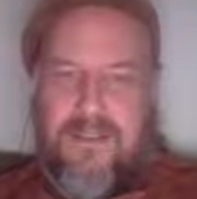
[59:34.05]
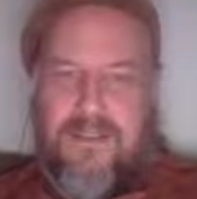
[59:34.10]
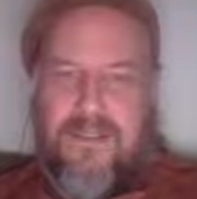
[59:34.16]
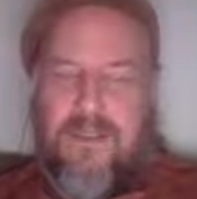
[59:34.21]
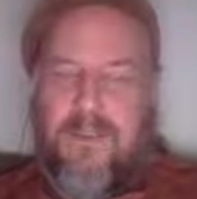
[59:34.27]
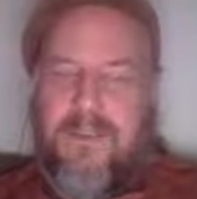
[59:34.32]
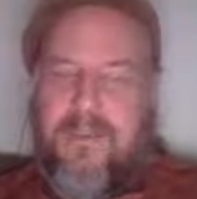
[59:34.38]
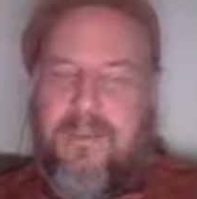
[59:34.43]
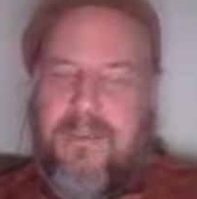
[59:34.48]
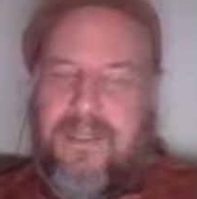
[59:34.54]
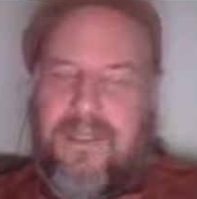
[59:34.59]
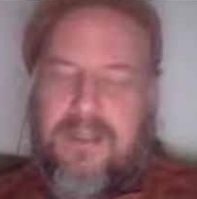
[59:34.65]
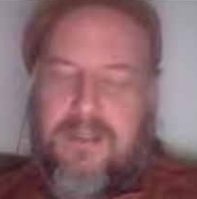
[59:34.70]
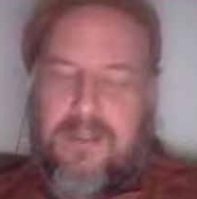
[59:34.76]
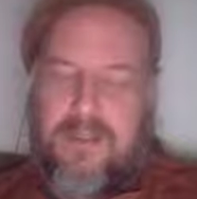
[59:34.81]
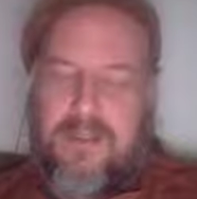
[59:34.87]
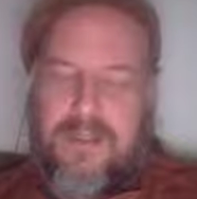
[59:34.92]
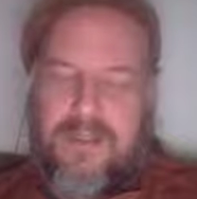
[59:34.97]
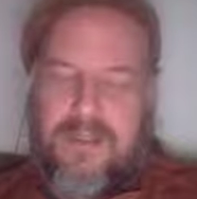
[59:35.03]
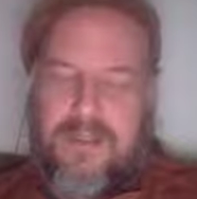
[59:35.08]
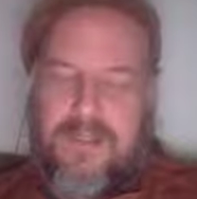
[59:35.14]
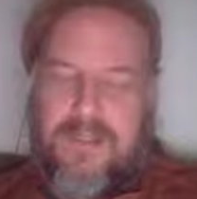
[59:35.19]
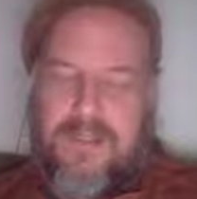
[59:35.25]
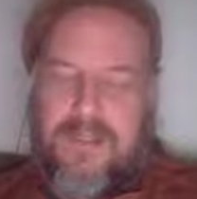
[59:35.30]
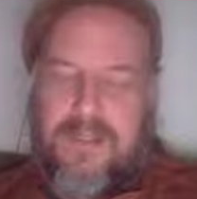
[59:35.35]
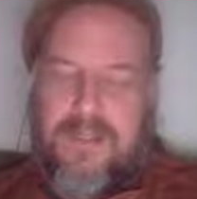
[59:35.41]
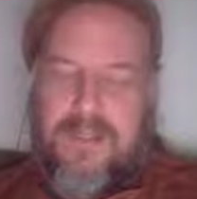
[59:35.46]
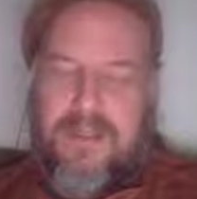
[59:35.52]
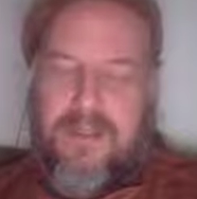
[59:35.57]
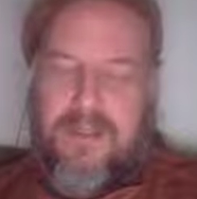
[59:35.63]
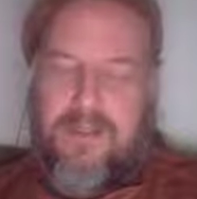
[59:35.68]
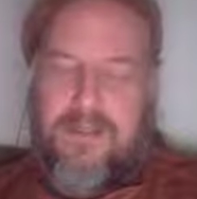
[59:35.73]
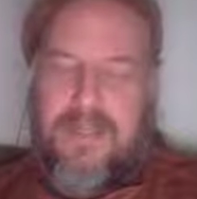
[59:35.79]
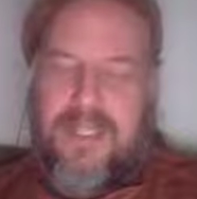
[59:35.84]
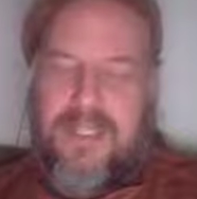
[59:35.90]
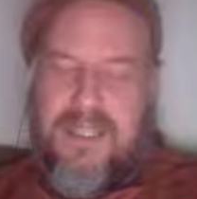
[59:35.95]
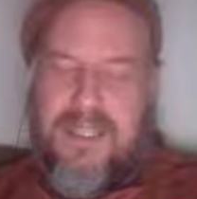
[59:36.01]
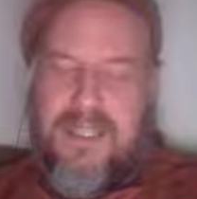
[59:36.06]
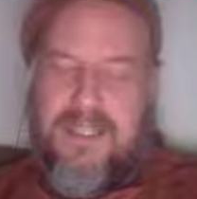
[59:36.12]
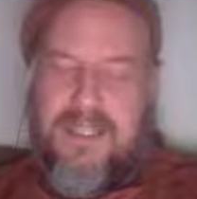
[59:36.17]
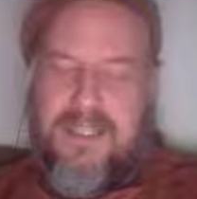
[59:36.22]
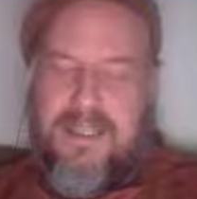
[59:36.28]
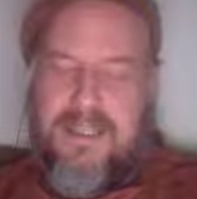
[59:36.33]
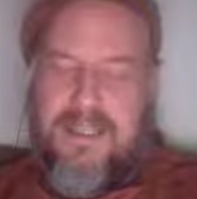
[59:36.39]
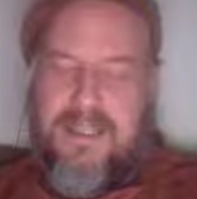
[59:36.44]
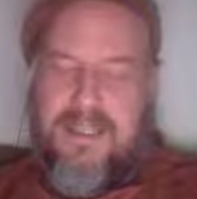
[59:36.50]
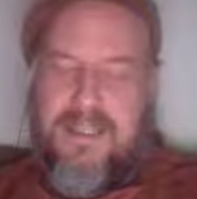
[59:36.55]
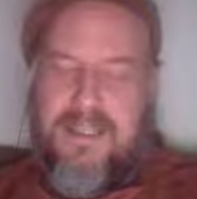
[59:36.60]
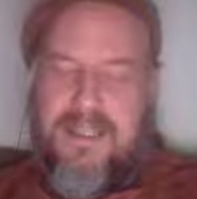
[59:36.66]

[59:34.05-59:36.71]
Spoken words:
dopamine was mediating